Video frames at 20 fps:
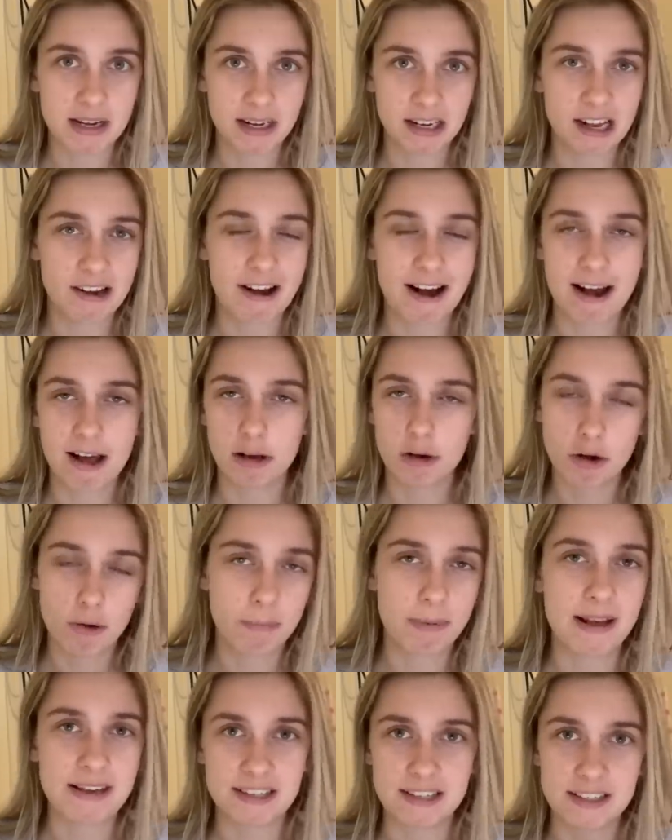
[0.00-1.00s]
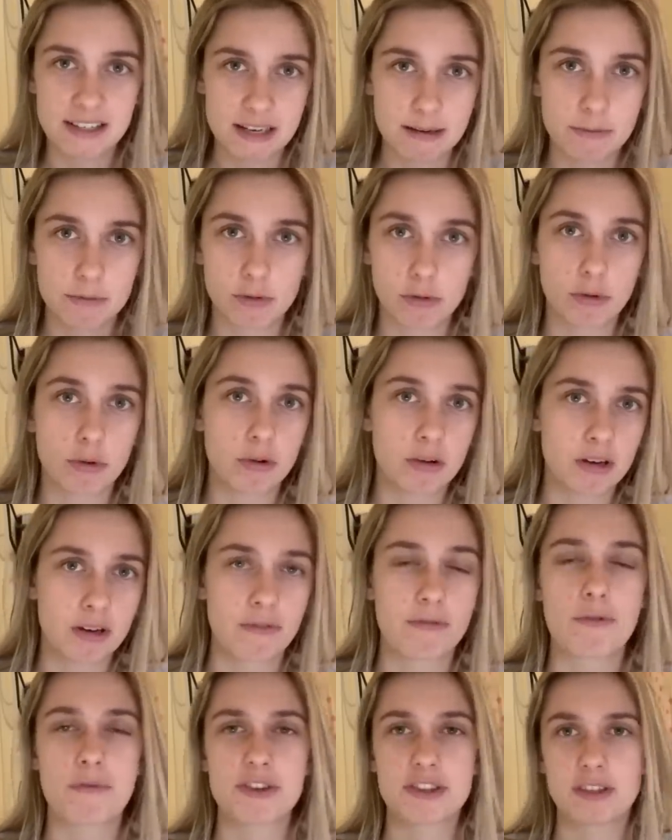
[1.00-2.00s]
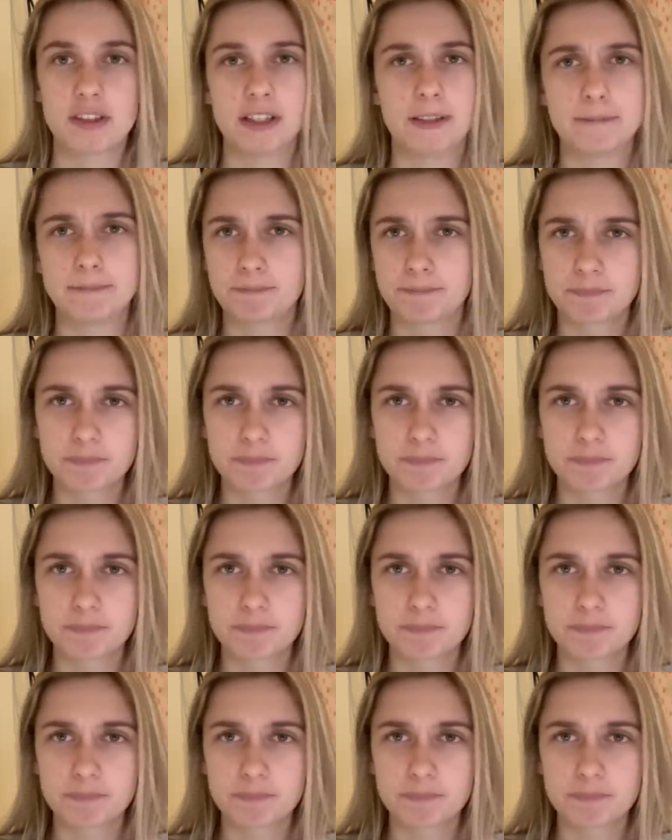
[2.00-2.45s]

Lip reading: clear out. A lot of players he deems not good enough, obviously.